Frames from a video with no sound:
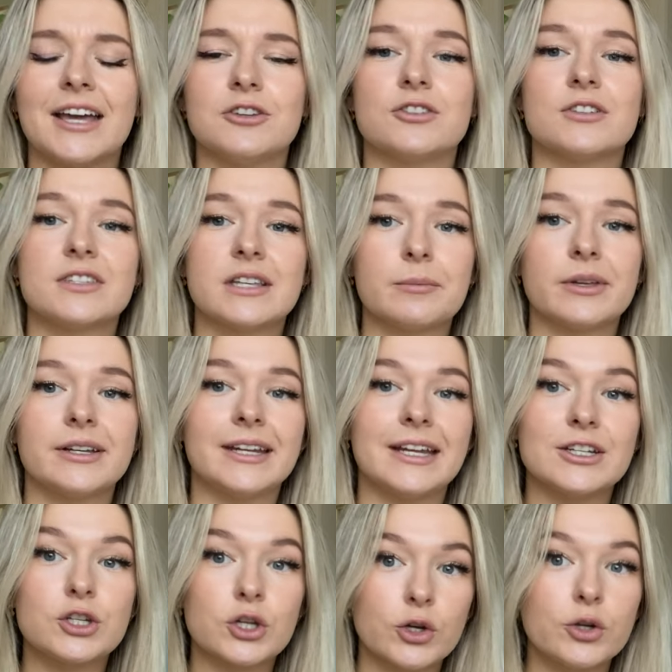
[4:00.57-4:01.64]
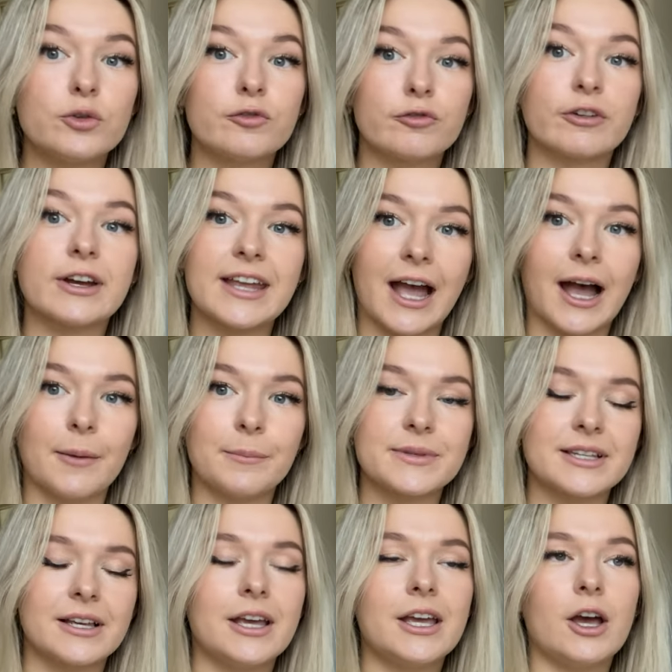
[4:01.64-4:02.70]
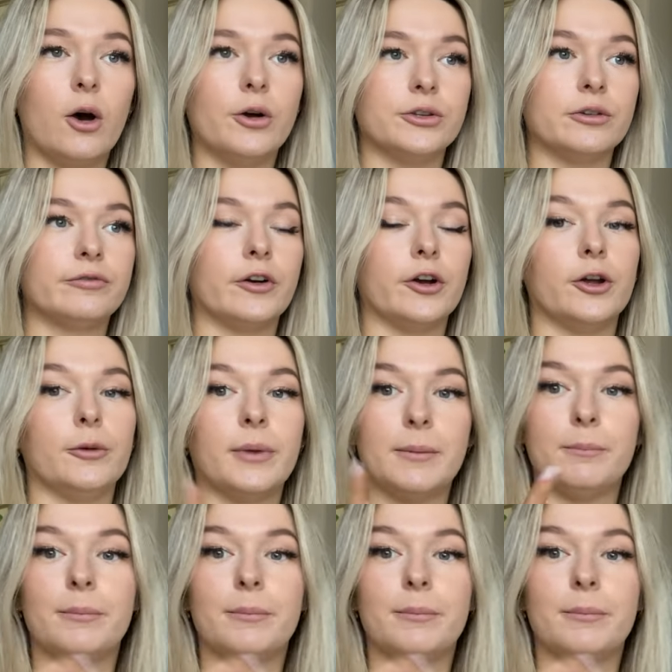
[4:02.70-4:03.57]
You just simply need two free apps on your phone and